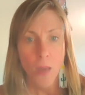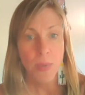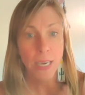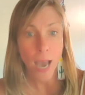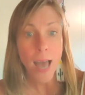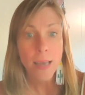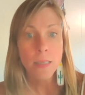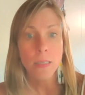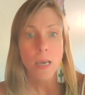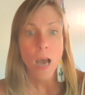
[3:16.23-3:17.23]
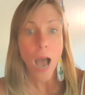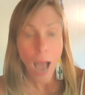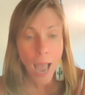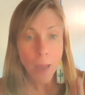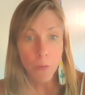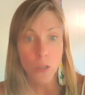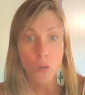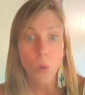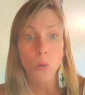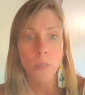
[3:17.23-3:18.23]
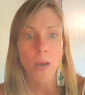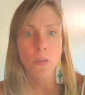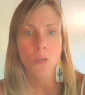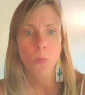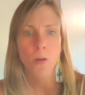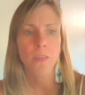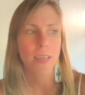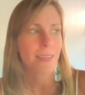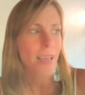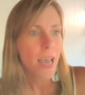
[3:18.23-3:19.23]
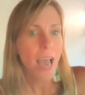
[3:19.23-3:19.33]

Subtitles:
because I was told I was worthless.